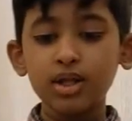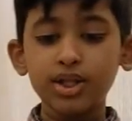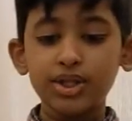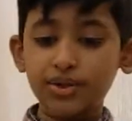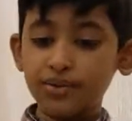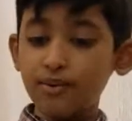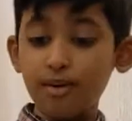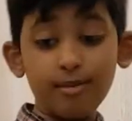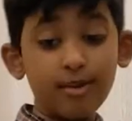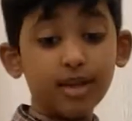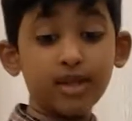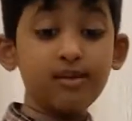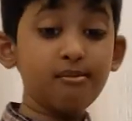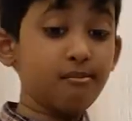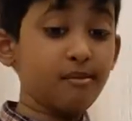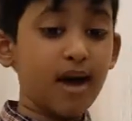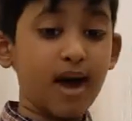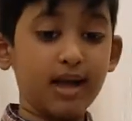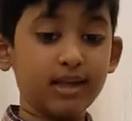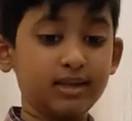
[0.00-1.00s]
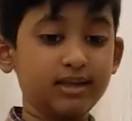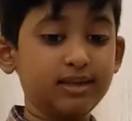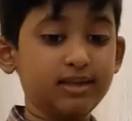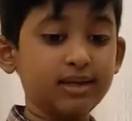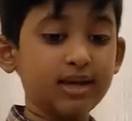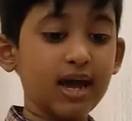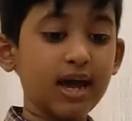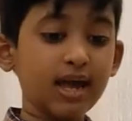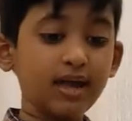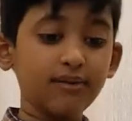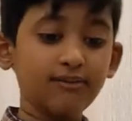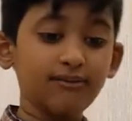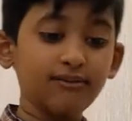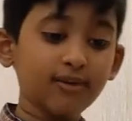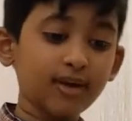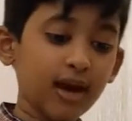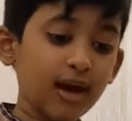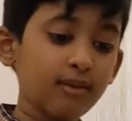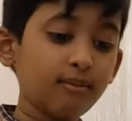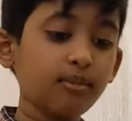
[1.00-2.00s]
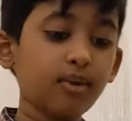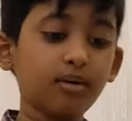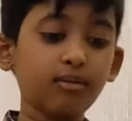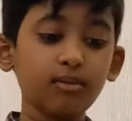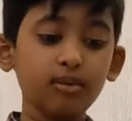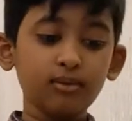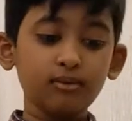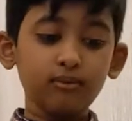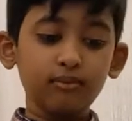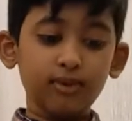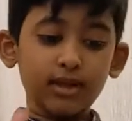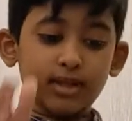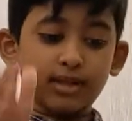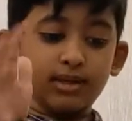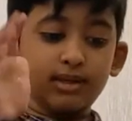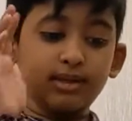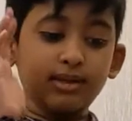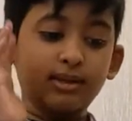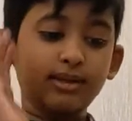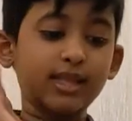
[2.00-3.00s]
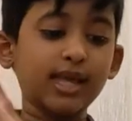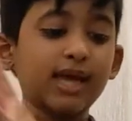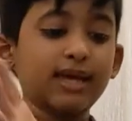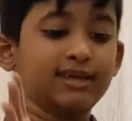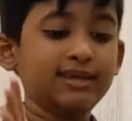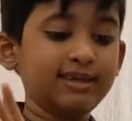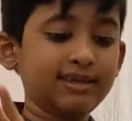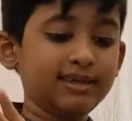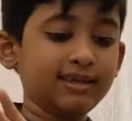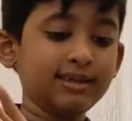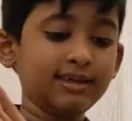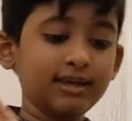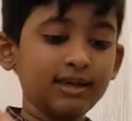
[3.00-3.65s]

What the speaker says: do a bit of maths and come up with this.